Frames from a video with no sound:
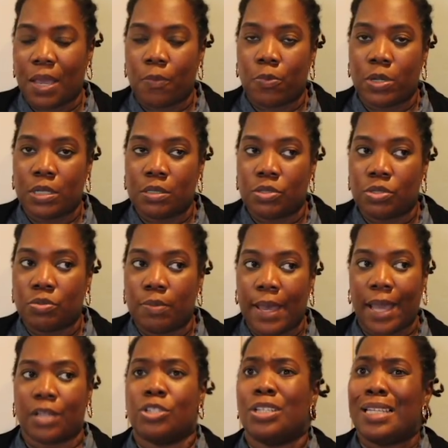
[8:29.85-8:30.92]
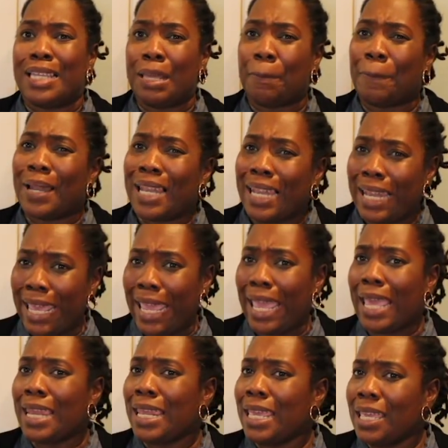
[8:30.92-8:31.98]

I wanted to actually plan